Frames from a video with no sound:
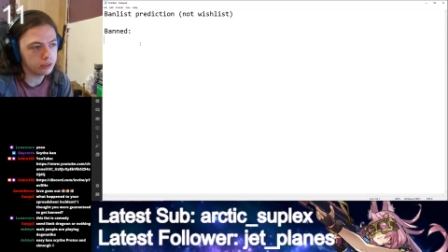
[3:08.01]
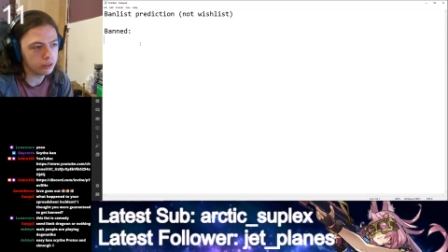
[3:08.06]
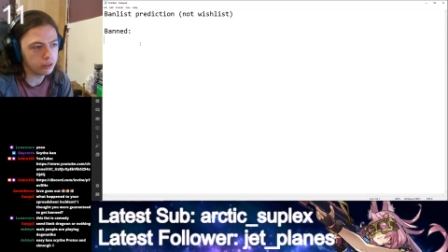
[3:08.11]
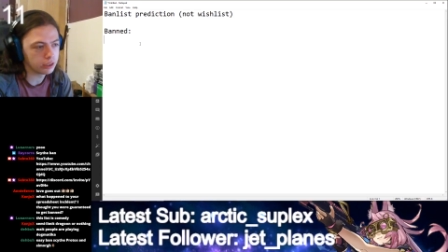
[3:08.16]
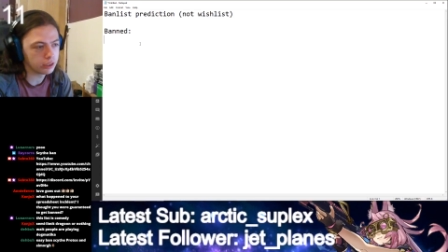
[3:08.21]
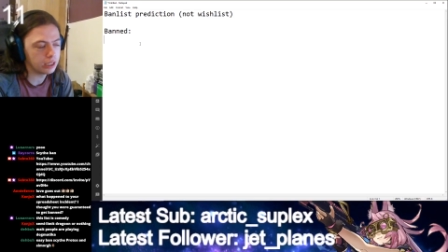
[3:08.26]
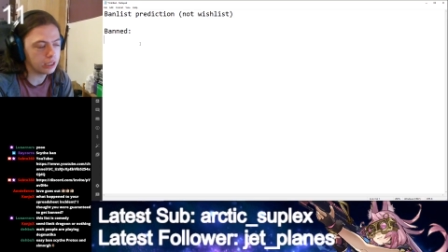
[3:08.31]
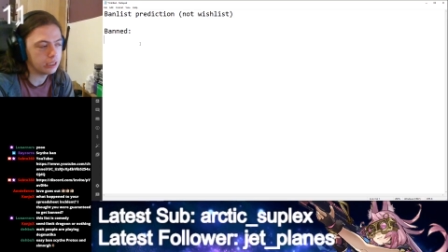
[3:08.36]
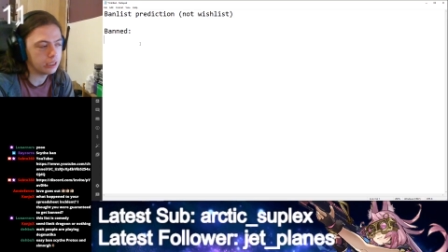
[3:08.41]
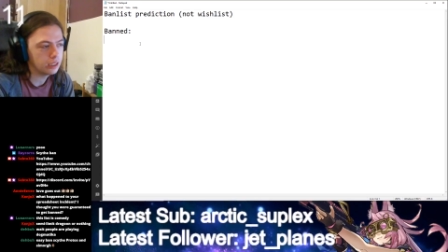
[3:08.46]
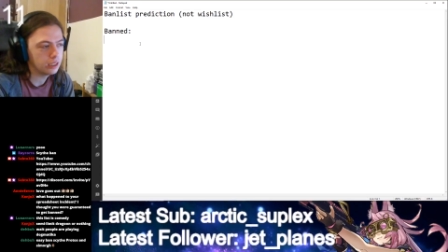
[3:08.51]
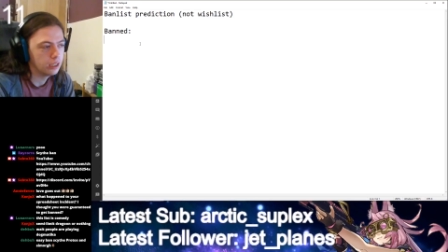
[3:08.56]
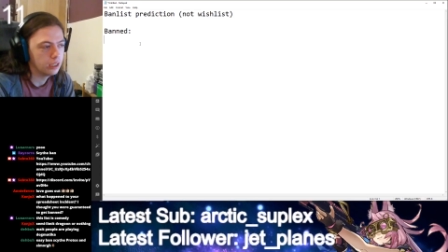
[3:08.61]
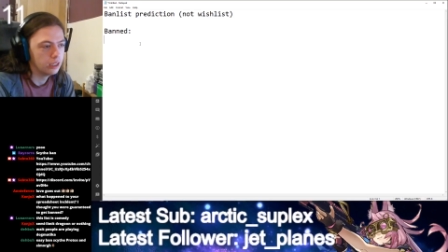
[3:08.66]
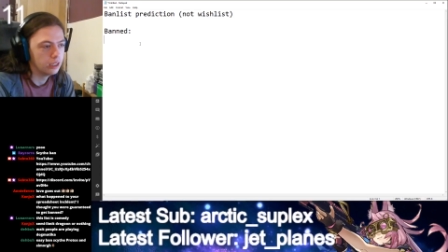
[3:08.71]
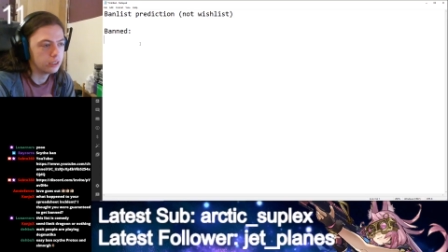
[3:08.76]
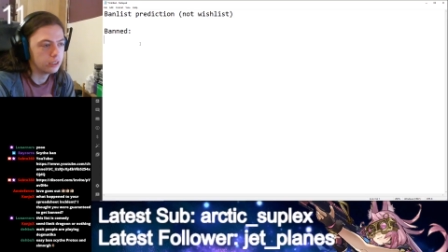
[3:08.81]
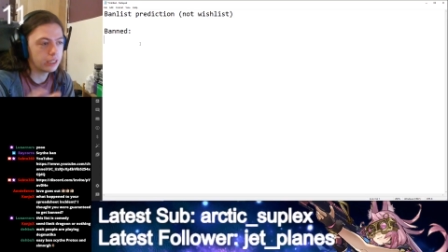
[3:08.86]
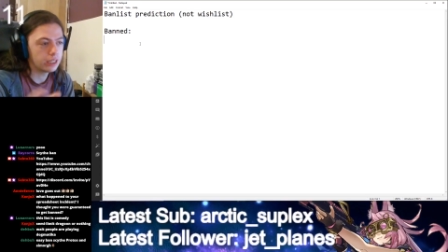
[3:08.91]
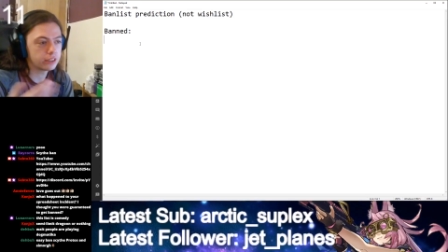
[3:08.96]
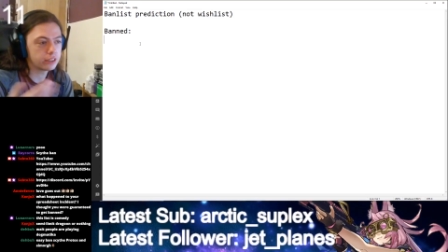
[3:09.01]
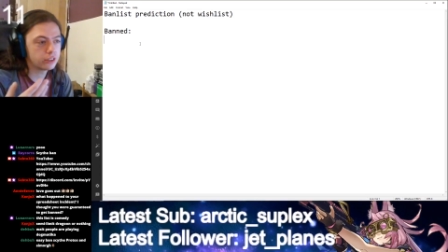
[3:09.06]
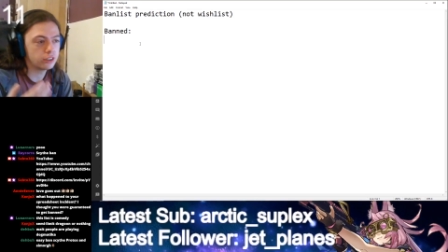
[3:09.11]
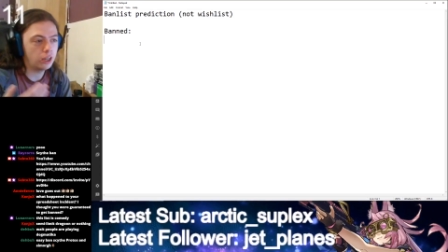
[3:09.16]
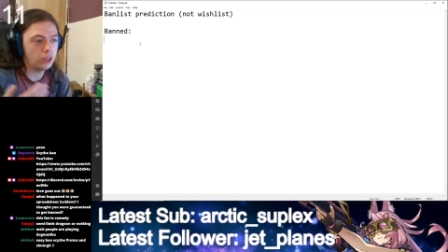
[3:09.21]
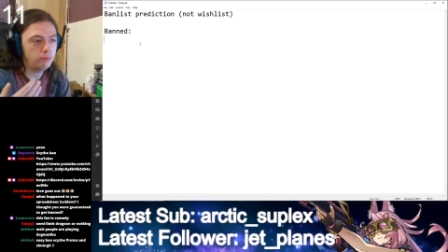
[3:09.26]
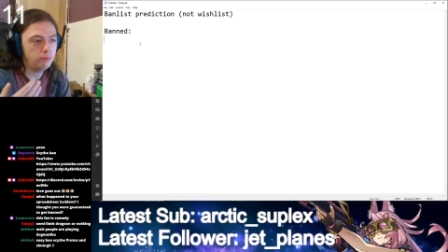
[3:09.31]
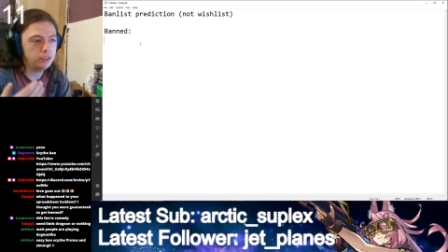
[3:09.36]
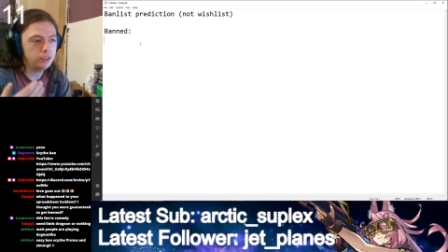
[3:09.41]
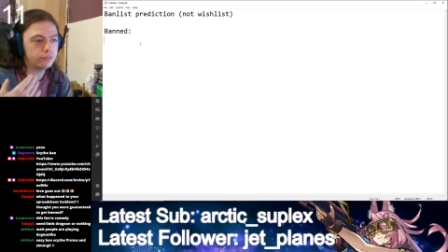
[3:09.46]
Okay, like
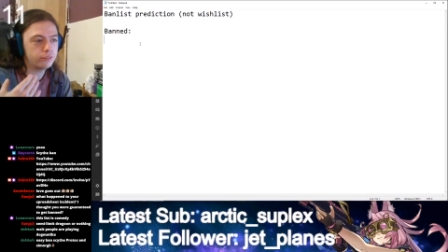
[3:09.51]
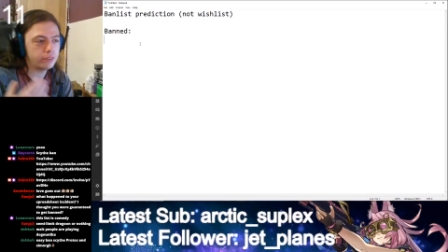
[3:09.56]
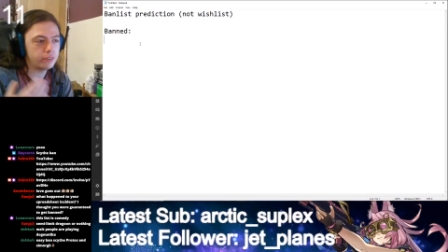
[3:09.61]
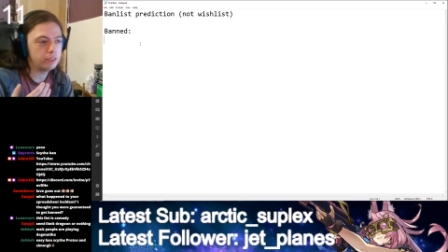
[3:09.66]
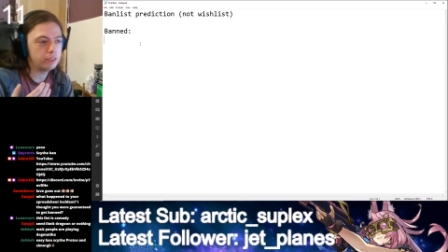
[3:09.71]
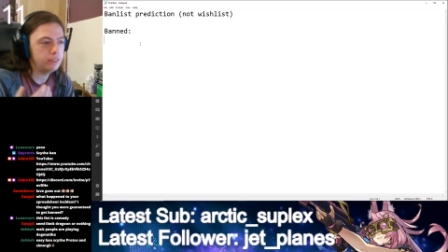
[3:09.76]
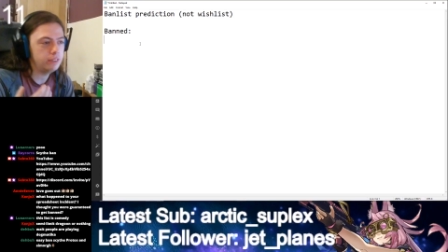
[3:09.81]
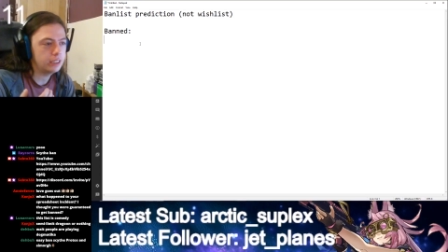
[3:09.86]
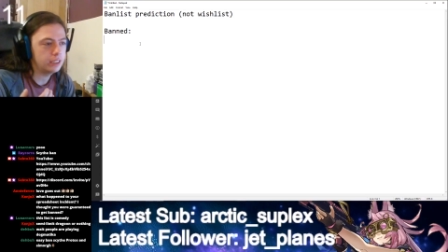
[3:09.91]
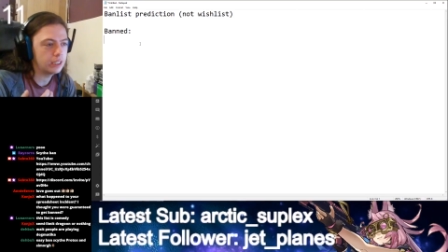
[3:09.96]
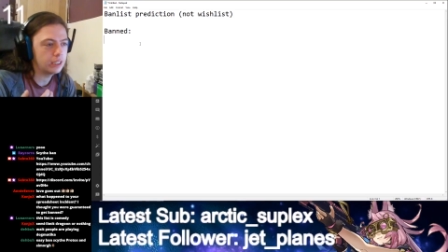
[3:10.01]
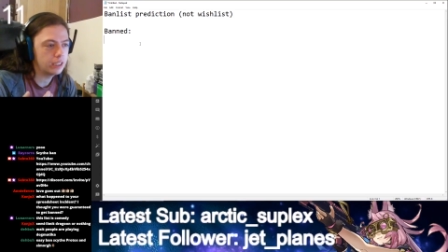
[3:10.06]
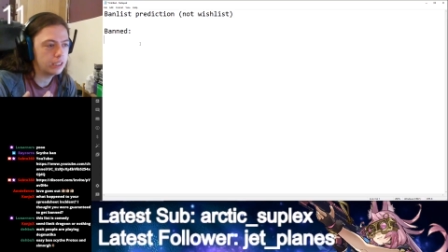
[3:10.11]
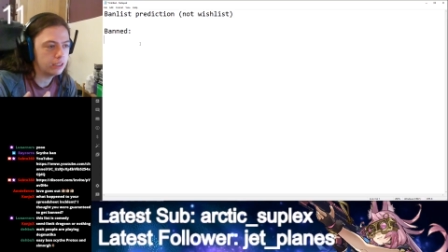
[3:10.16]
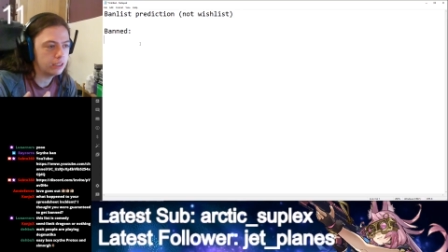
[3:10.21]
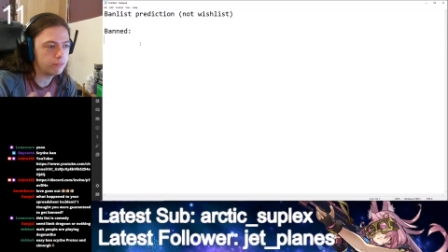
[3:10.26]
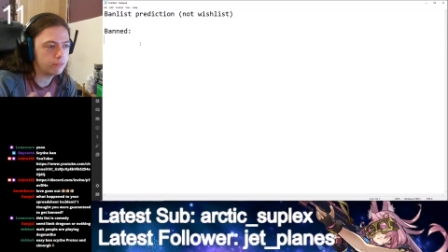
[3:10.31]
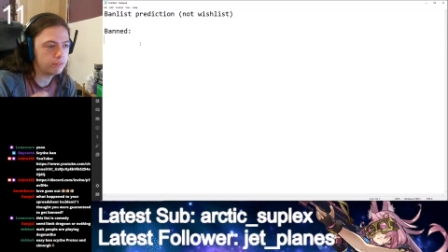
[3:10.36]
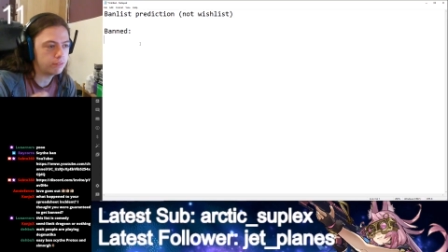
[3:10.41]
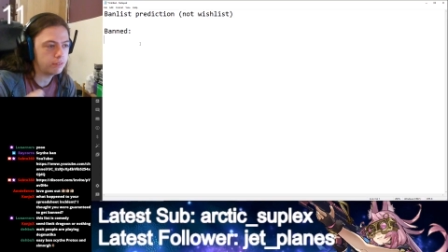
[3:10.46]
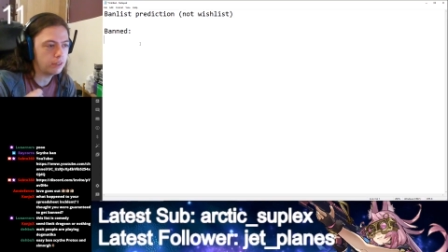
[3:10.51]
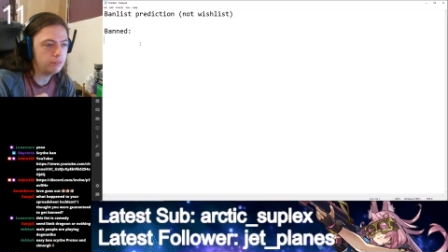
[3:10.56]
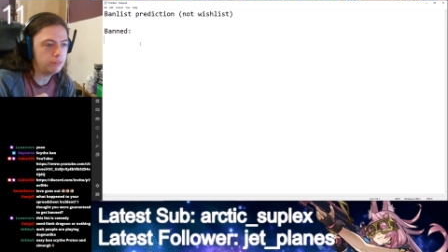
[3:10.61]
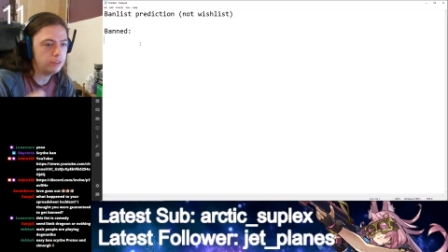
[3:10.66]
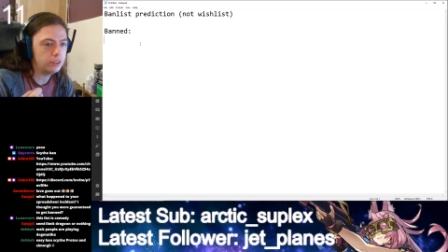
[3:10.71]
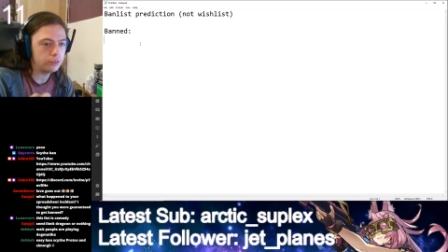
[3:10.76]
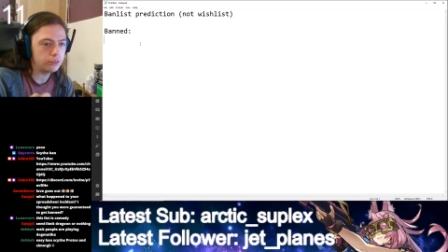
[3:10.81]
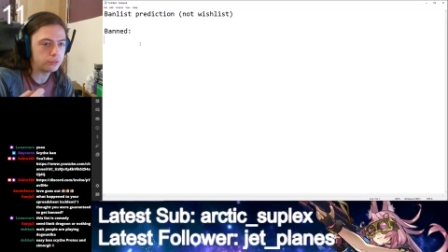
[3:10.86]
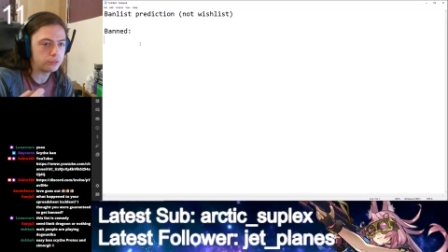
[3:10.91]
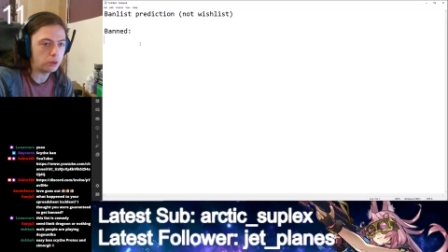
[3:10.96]
Konami's very
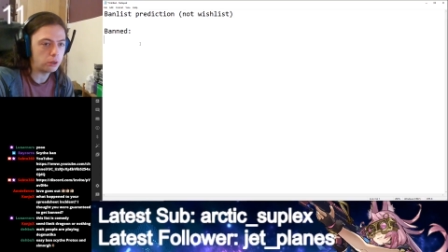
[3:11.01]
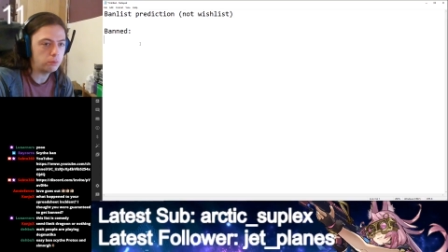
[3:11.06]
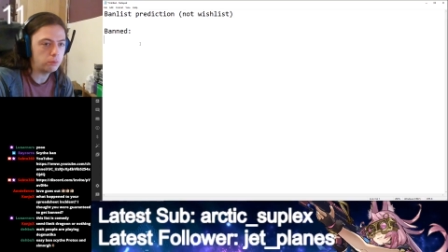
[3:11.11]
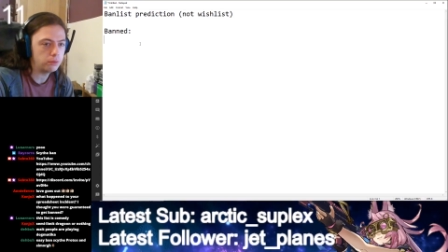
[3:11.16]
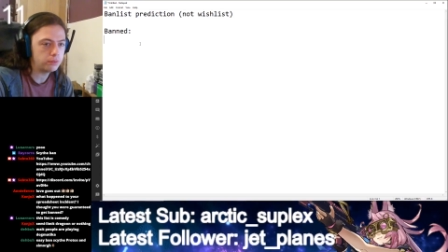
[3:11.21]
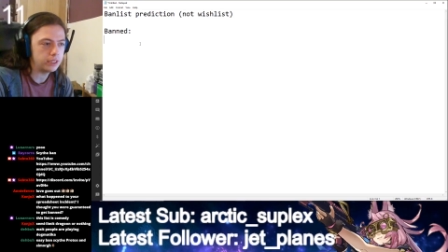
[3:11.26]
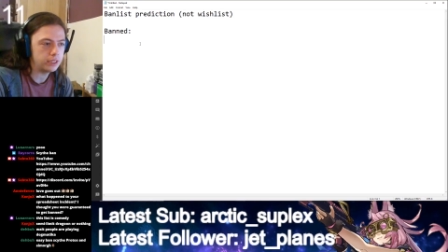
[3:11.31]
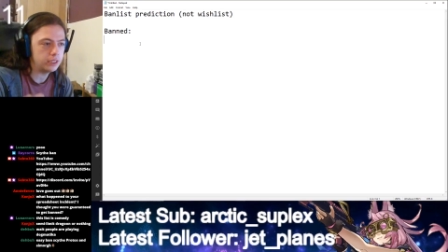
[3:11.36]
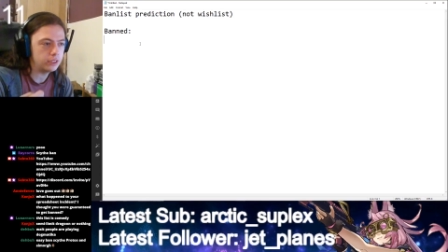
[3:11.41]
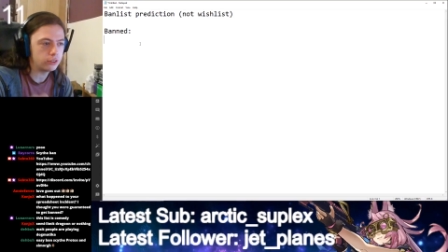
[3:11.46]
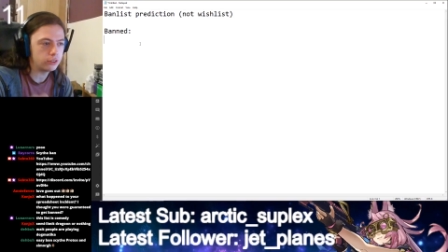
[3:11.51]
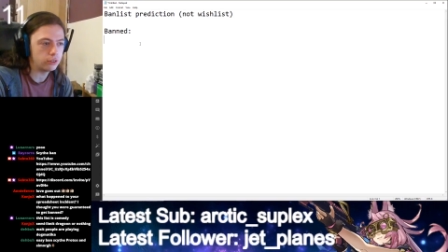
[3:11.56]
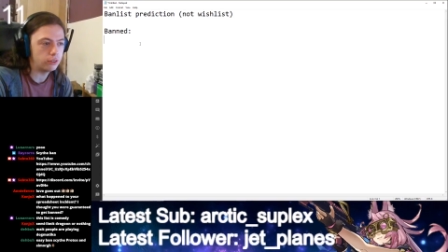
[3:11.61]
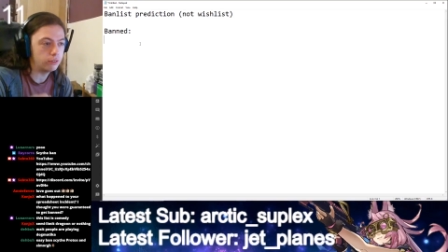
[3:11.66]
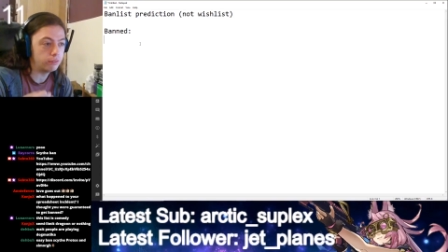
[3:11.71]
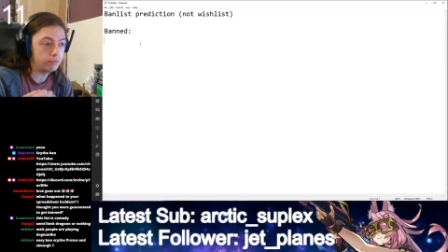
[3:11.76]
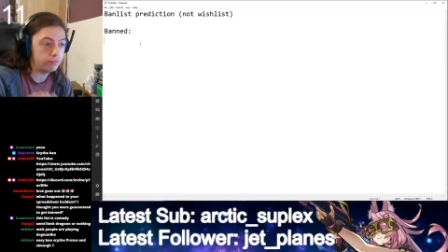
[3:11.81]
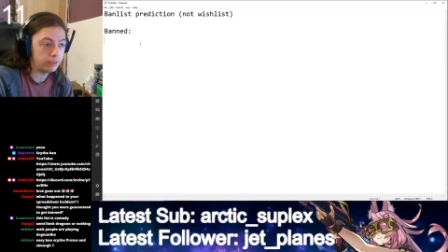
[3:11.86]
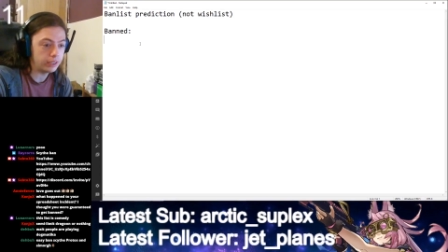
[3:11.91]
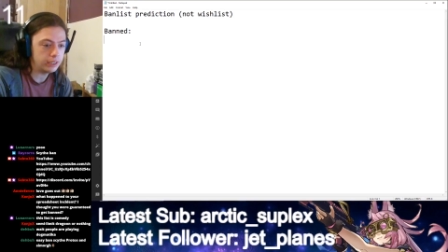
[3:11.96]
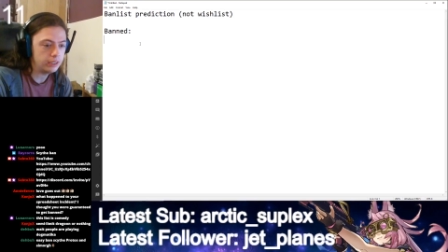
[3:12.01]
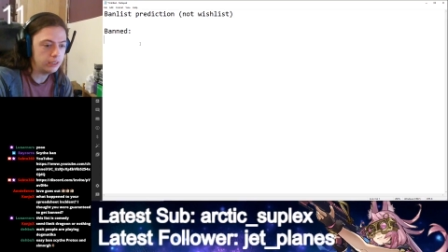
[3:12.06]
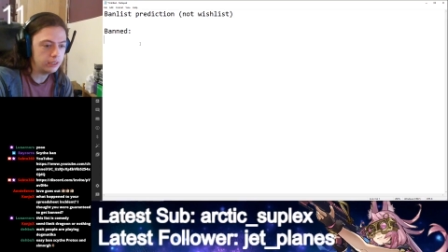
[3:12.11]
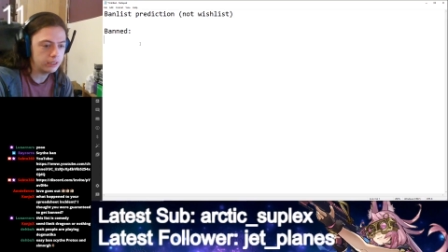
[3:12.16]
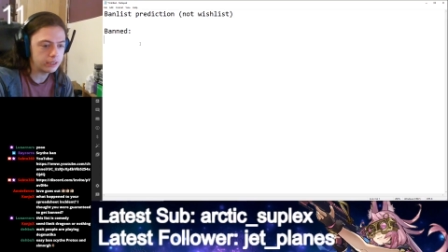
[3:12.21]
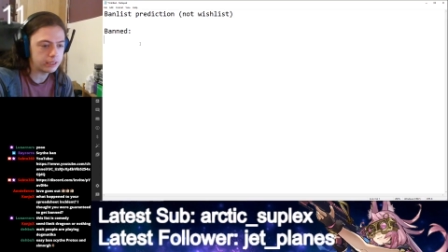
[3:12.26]
on top of these sort of things.